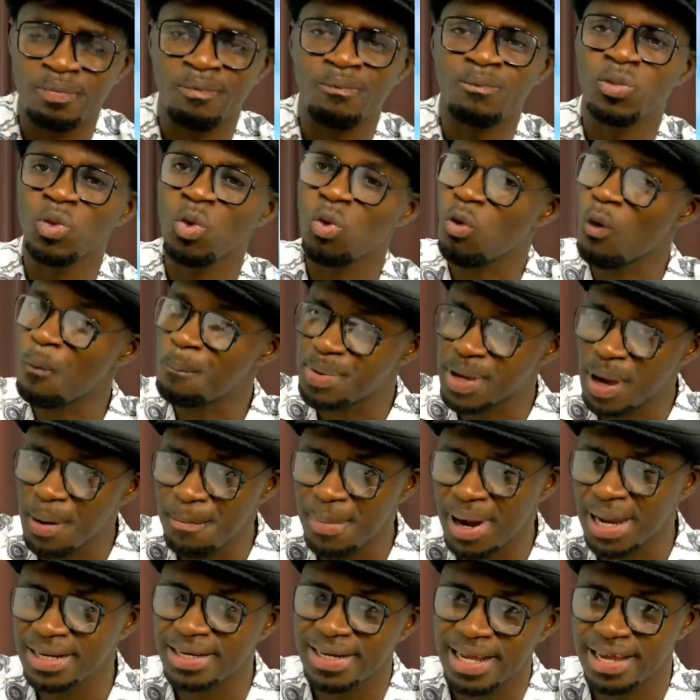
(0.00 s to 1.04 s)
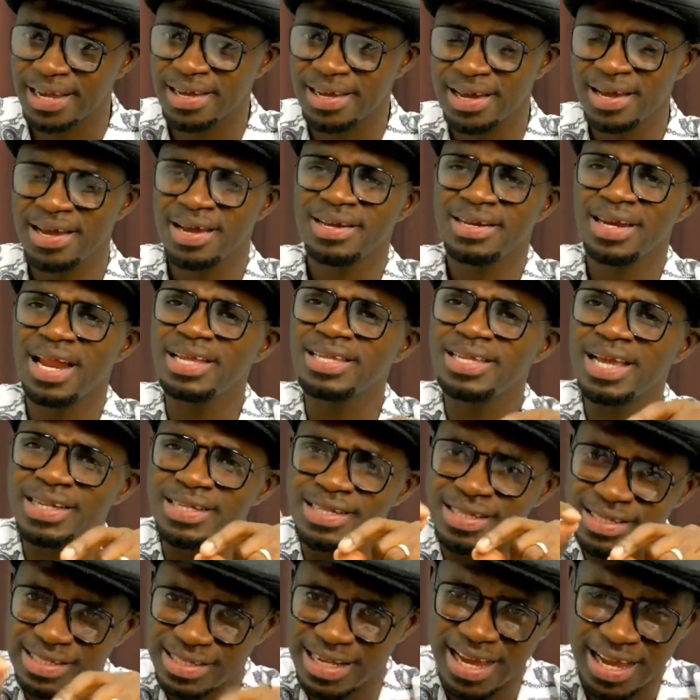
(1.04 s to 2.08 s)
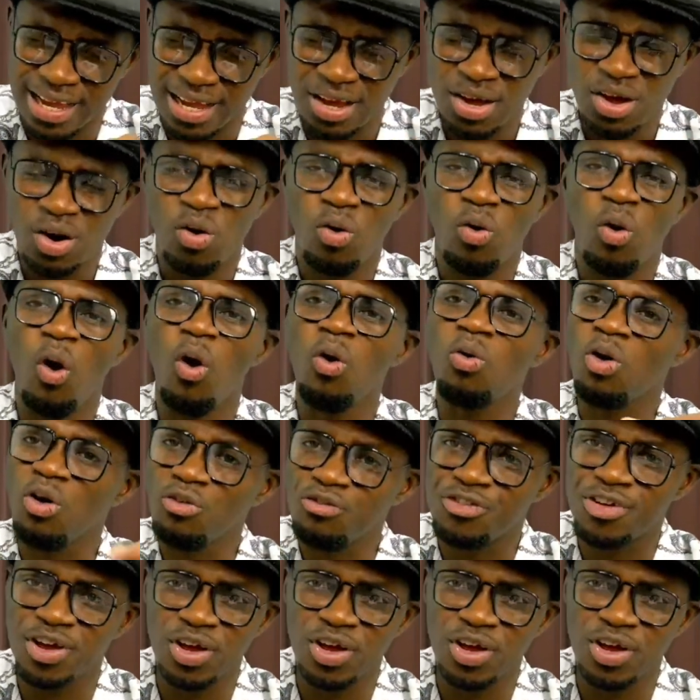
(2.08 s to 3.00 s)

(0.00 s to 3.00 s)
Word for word: kopie Monday na judge se onko fie no